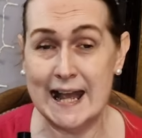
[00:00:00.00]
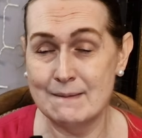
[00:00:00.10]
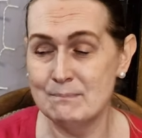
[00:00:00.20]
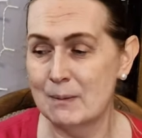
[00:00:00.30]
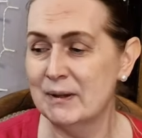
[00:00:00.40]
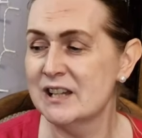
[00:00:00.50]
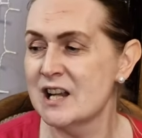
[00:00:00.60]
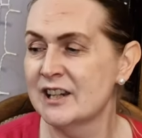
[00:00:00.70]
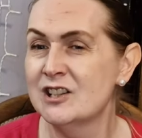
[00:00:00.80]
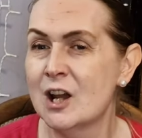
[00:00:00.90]
Amber because
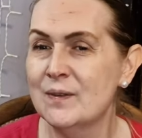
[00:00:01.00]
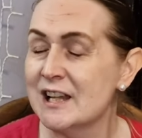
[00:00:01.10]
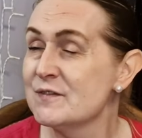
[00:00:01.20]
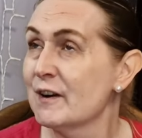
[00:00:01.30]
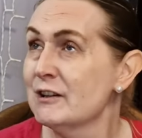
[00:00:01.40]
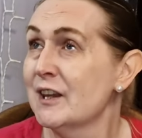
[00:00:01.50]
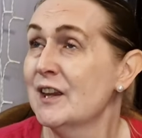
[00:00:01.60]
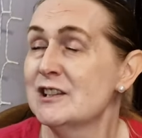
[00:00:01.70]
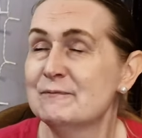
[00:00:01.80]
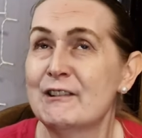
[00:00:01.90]
I know that's
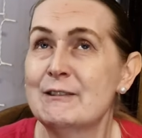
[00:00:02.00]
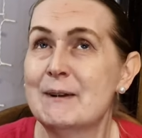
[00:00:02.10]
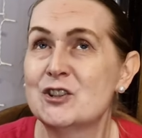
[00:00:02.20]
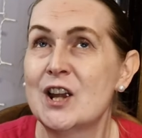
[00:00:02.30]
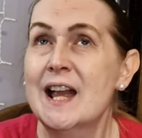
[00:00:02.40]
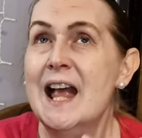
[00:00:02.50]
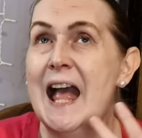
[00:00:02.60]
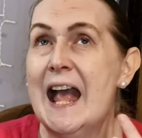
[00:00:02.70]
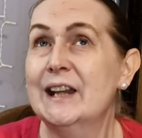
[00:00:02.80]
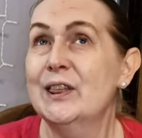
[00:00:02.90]
very much
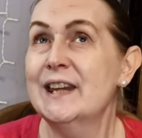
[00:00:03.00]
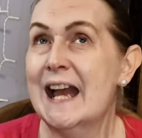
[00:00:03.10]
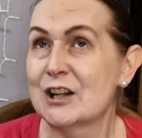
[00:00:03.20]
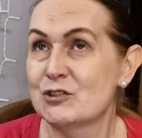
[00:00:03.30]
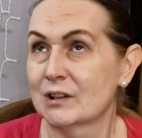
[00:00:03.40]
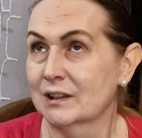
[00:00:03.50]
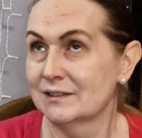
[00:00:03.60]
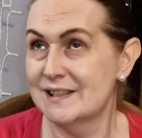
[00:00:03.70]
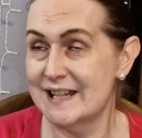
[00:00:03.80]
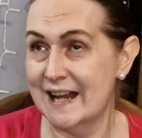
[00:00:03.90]
a theatrical
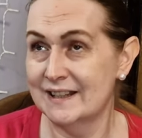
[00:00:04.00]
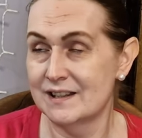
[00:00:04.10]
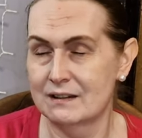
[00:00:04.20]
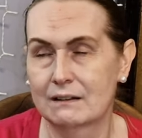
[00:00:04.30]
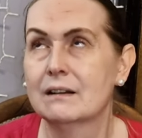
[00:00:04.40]
scent.